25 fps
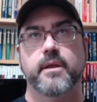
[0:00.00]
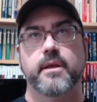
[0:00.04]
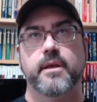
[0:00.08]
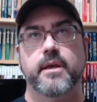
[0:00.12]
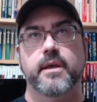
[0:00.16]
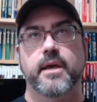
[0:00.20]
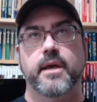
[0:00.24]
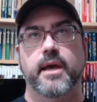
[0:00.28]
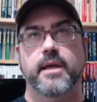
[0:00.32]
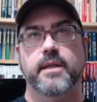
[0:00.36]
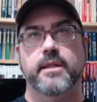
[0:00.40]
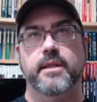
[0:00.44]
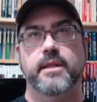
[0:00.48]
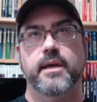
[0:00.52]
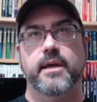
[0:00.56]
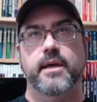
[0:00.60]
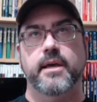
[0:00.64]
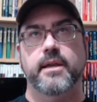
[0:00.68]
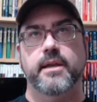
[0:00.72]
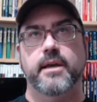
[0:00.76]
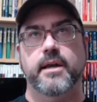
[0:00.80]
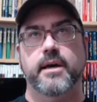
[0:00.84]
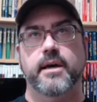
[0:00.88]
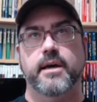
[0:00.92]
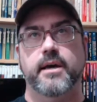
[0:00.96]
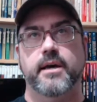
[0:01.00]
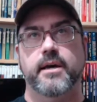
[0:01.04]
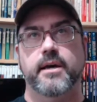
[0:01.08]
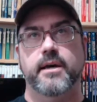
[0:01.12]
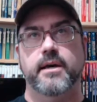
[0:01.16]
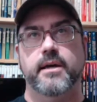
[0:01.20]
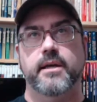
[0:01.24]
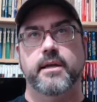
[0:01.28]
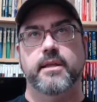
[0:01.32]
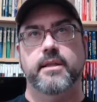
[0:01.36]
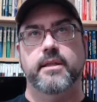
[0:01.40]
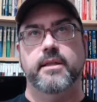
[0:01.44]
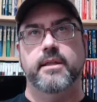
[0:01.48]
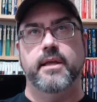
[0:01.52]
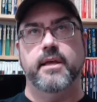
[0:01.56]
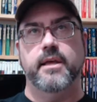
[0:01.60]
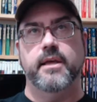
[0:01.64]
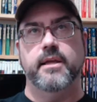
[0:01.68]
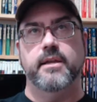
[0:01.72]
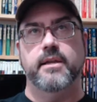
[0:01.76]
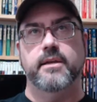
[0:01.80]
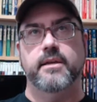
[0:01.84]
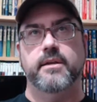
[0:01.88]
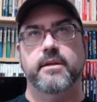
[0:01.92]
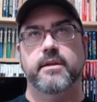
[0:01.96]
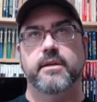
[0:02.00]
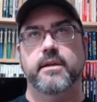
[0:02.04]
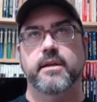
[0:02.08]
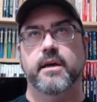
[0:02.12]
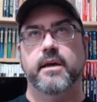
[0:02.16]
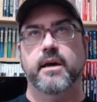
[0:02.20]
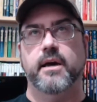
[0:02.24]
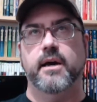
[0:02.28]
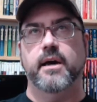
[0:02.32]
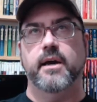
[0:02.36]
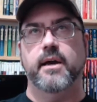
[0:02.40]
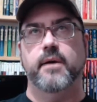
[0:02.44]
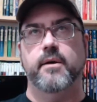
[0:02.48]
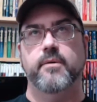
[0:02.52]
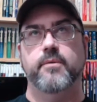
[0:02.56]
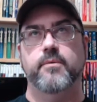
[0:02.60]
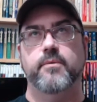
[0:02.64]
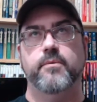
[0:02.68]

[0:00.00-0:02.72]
And then I that